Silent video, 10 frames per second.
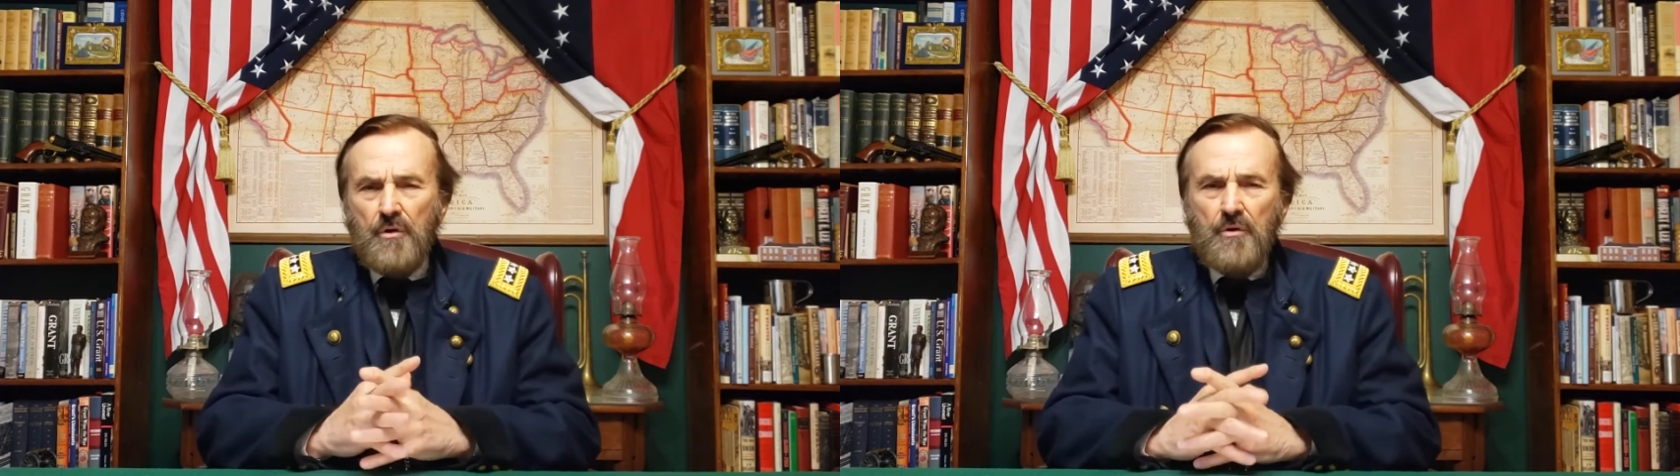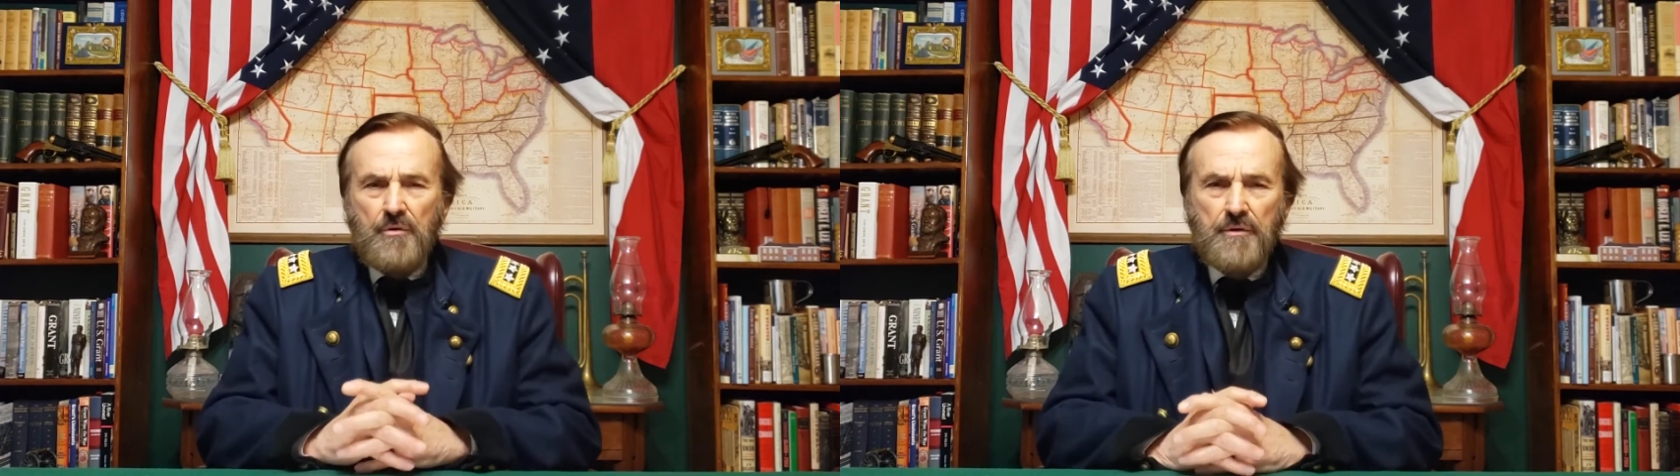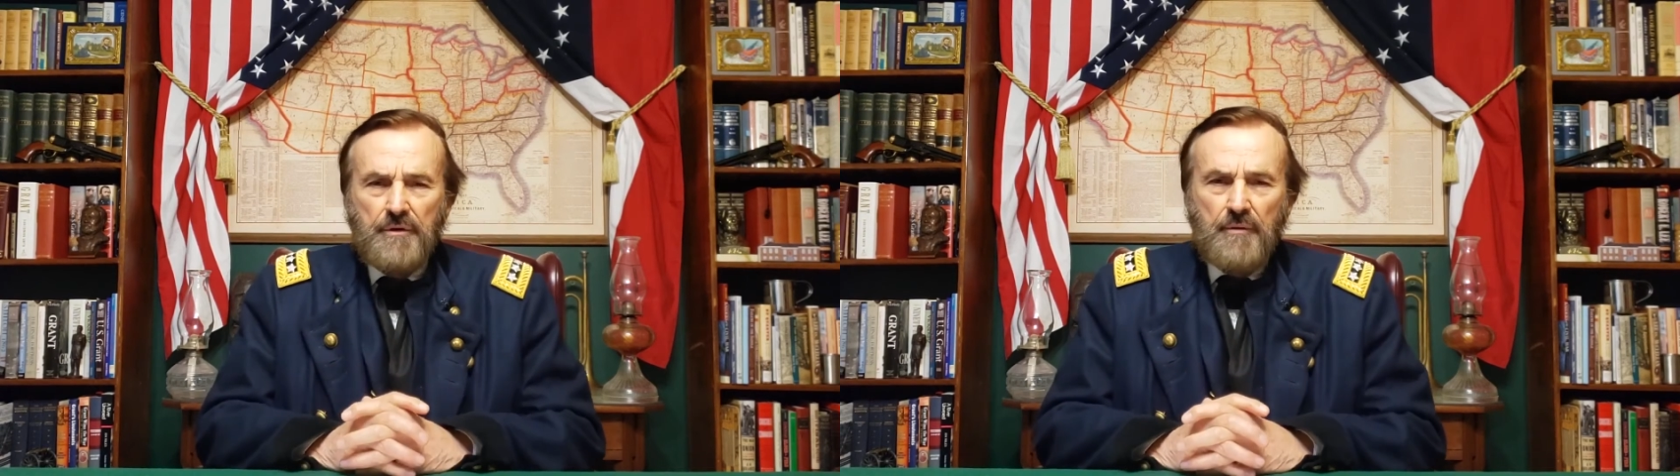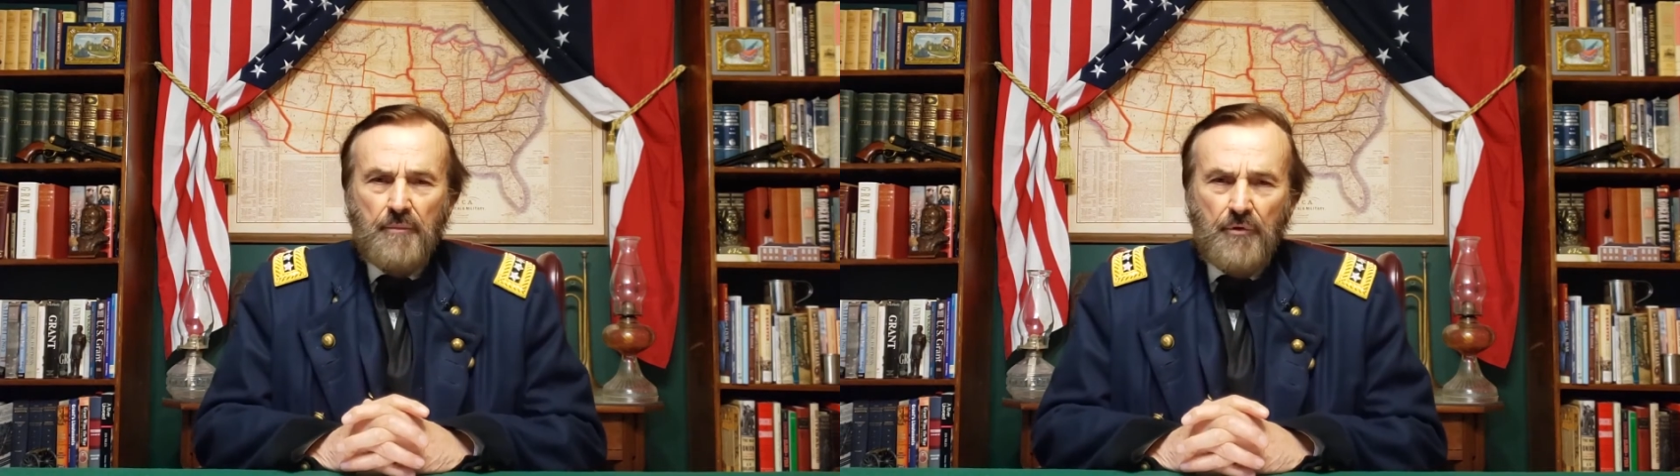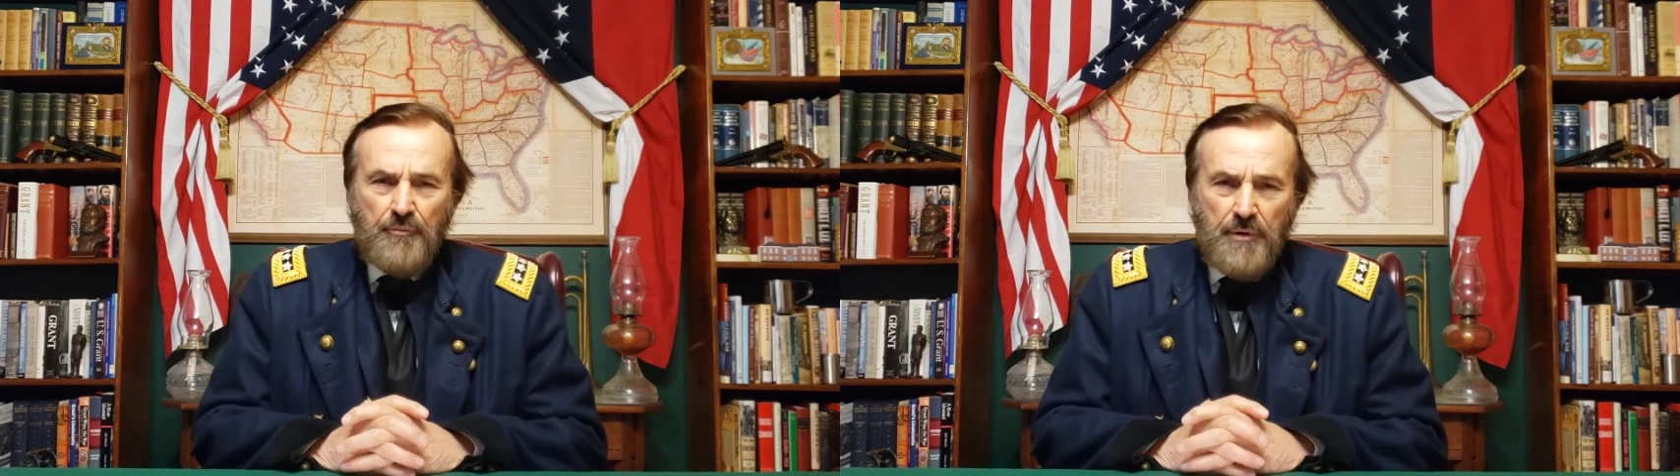Logan that
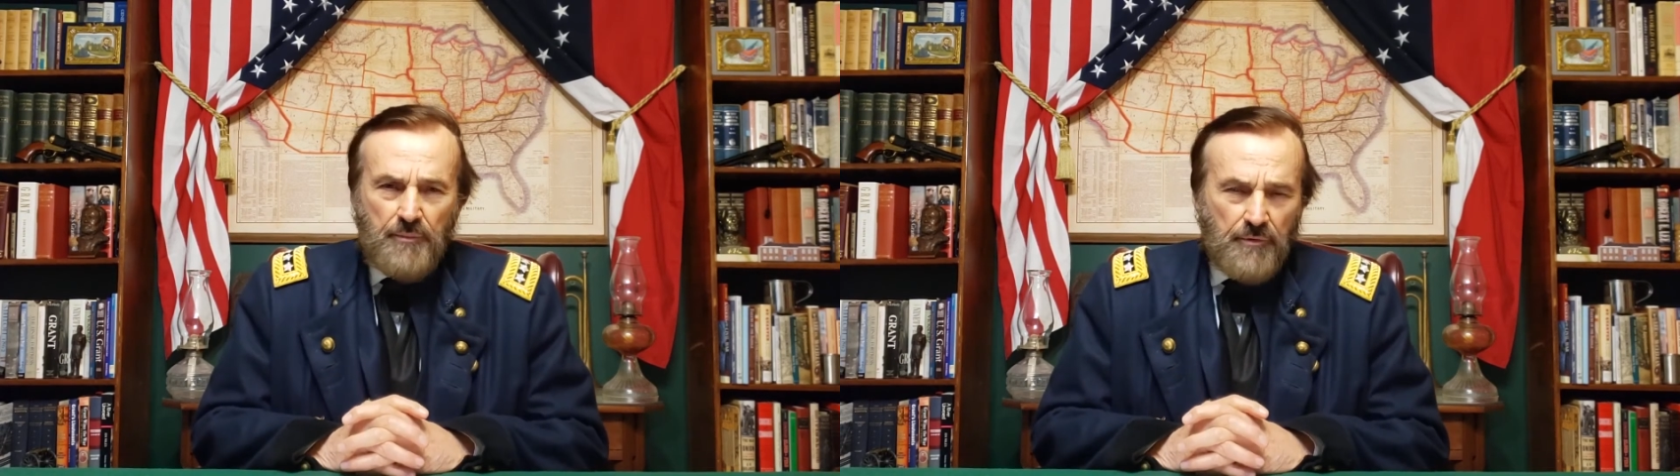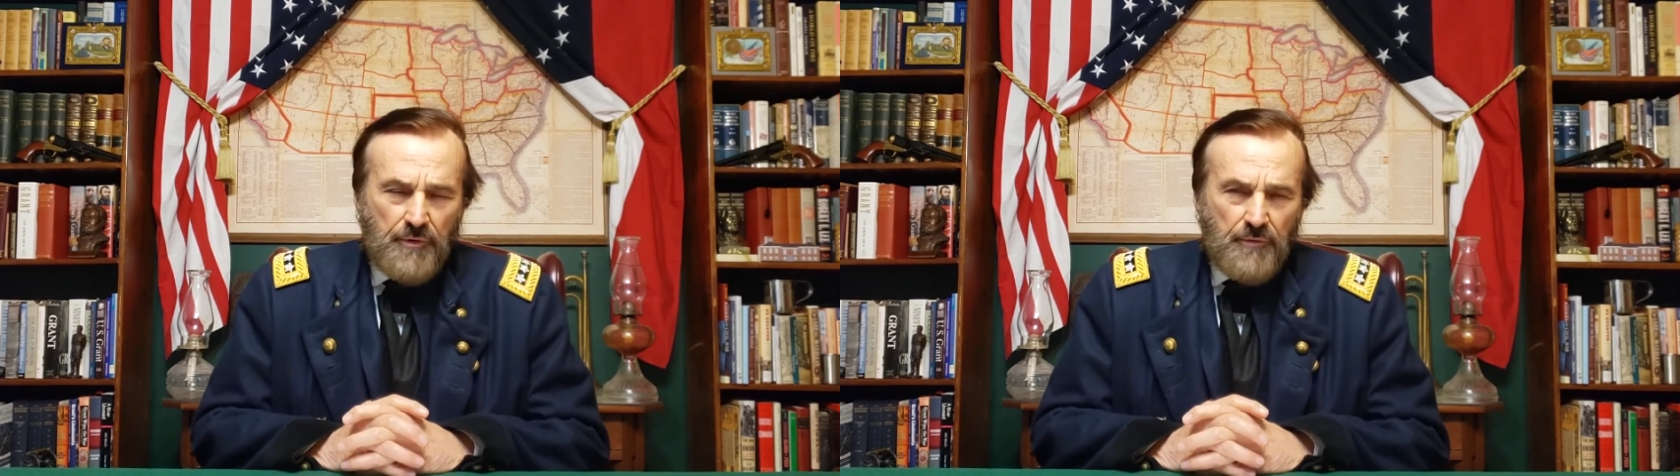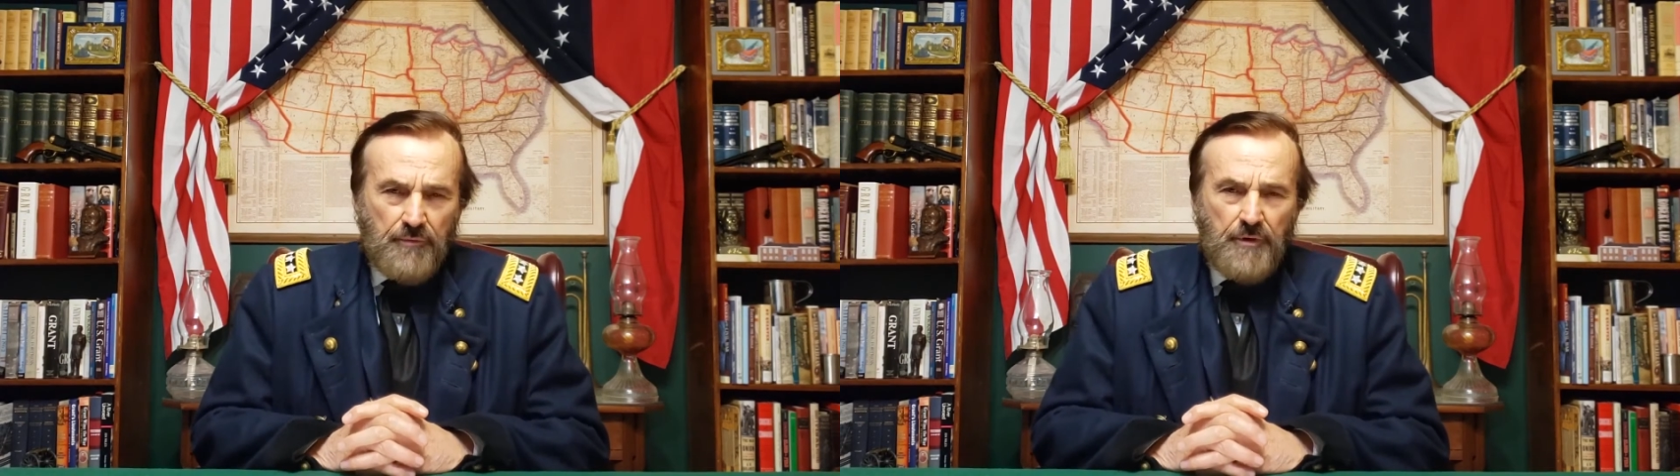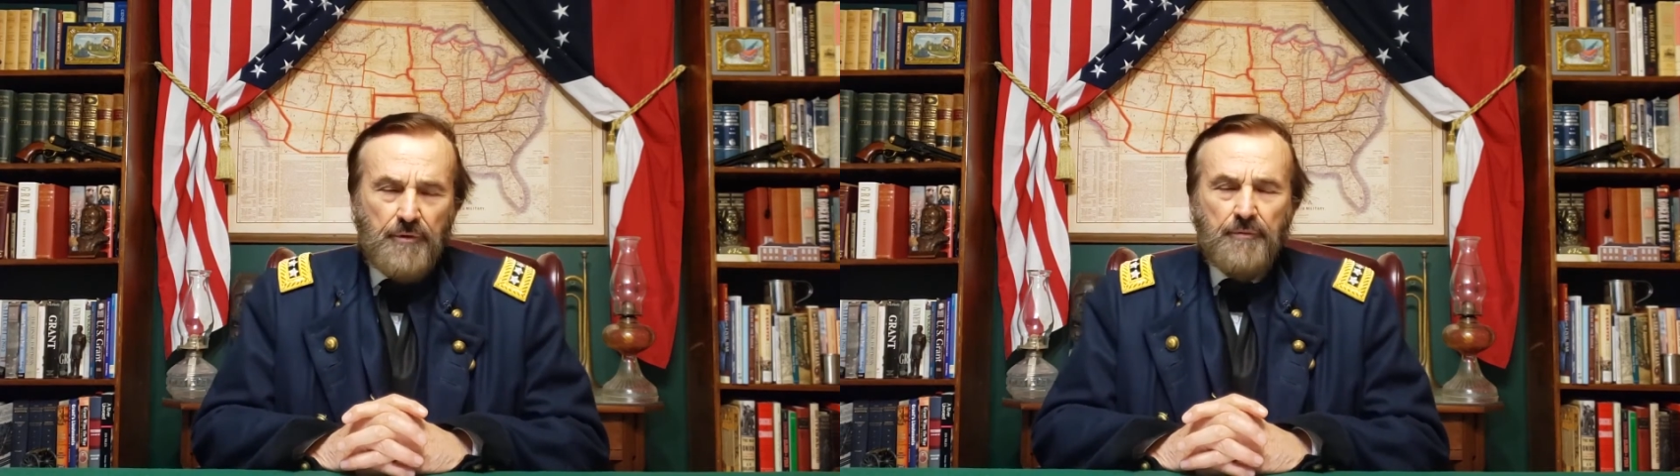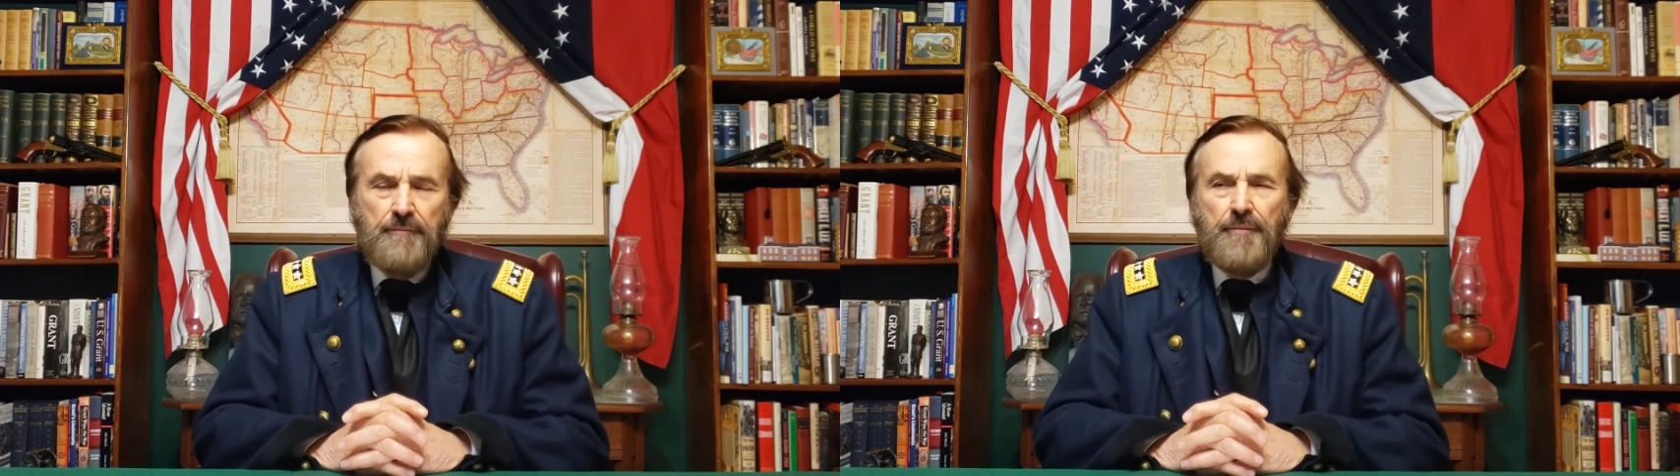most people don't
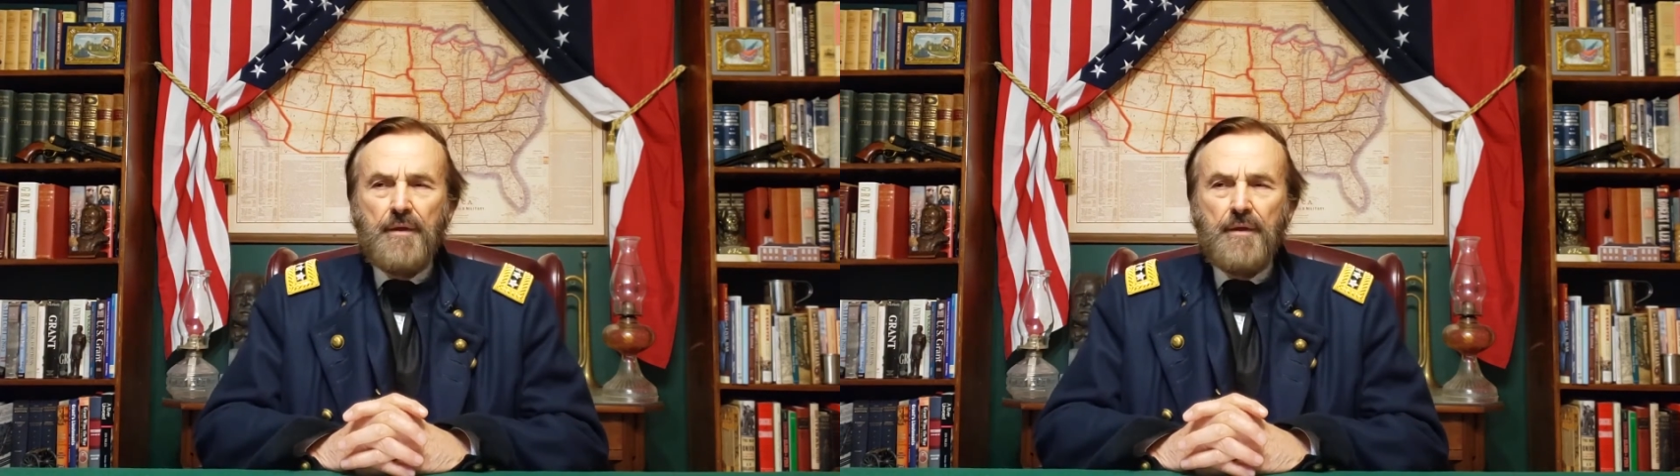know.